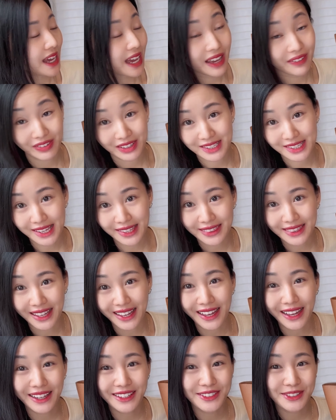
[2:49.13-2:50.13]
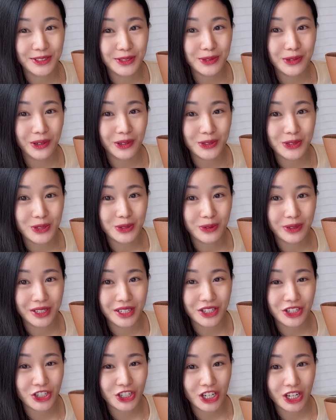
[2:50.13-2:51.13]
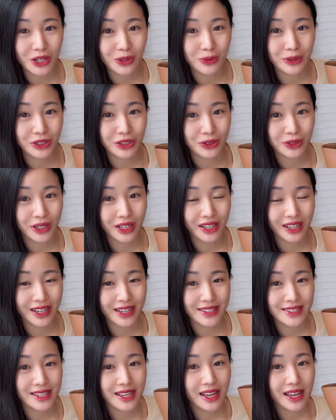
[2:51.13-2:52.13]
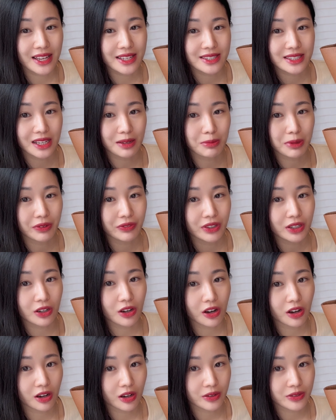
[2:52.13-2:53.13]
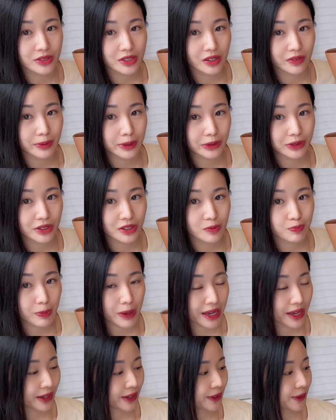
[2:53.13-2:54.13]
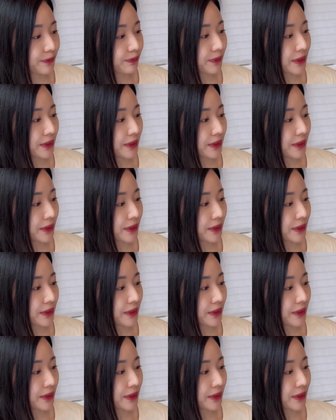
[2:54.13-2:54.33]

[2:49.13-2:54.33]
having said that, I do also wanna share with you guys some of the cons about this bag.